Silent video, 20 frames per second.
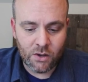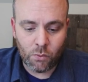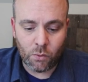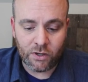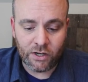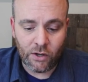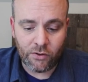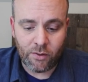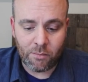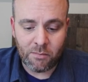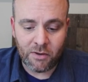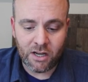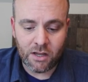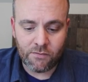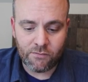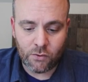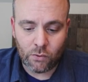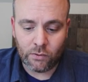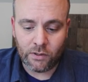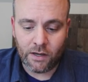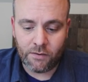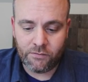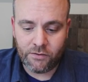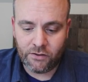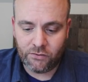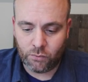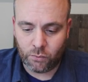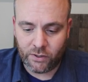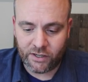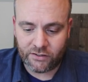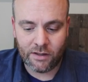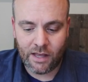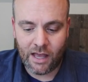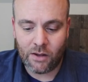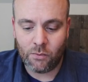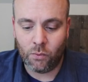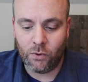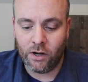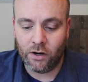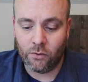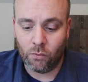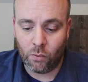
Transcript: We know that many of you love these wicks and we are